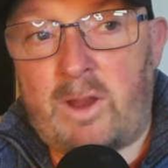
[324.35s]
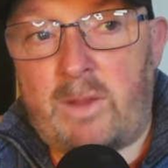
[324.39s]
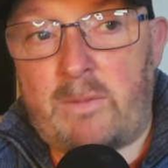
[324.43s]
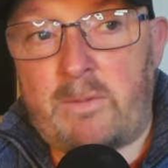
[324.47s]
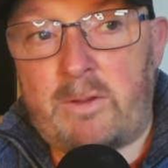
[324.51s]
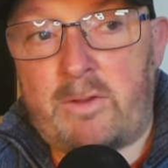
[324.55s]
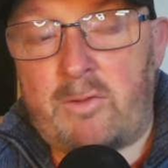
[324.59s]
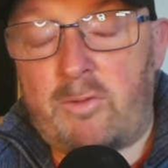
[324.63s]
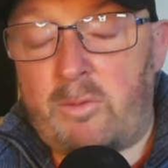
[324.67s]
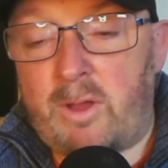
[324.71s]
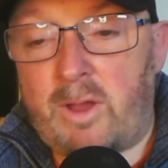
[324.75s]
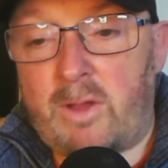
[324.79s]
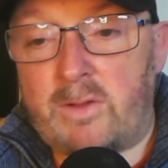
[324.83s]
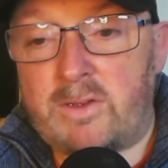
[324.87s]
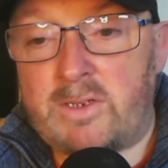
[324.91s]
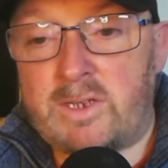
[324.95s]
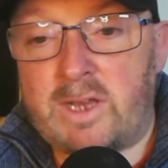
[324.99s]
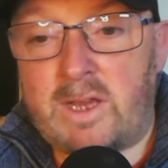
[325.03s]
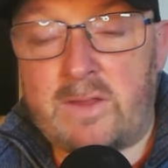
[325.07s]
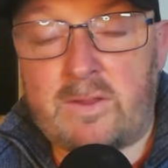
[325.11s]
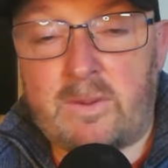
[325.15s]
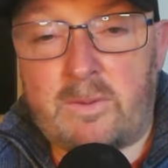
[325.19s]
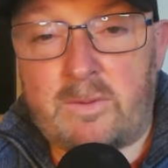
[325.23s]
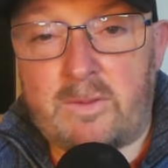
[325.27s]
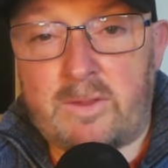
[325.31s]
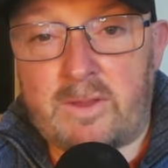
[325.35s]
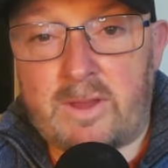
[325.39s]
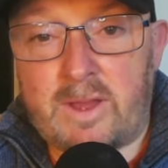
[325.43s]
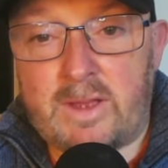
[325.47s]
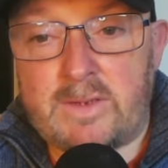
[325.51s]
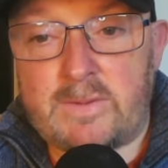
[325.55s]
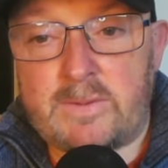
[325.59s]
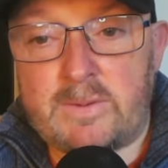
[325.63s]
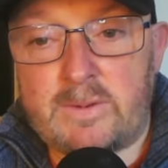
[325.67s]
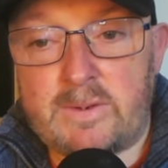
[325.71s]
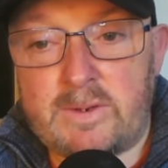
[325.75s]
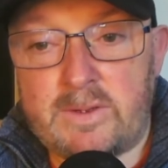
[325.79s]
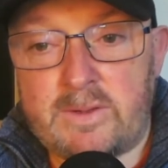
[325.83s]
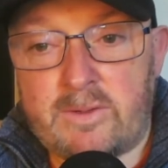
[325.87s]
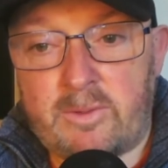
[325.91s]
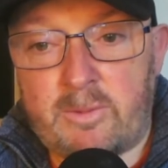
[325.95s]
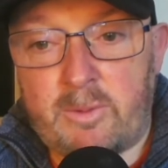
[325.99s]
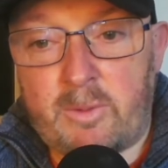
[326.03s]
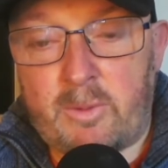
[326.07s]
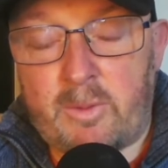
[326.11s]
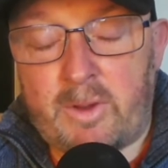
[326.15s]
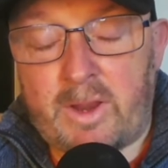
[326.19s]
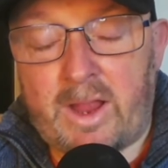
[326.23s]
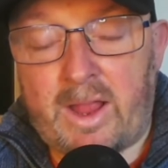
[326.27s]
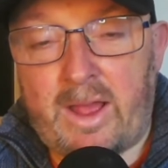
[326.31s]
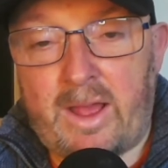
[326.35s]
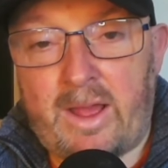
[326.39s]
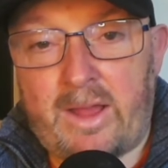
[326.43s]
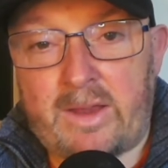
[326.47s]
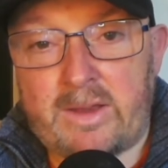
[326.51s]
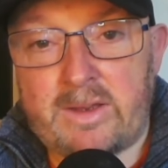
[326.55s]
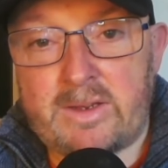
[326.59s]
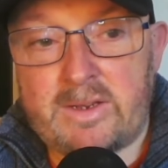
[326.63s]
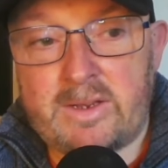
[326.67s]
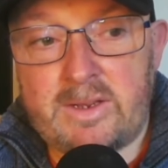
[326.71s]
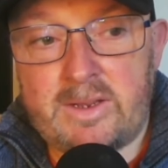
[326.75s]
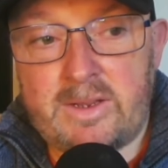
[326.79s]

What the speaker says: I'm going to upload yet, there's no schedule, it's just be when I can.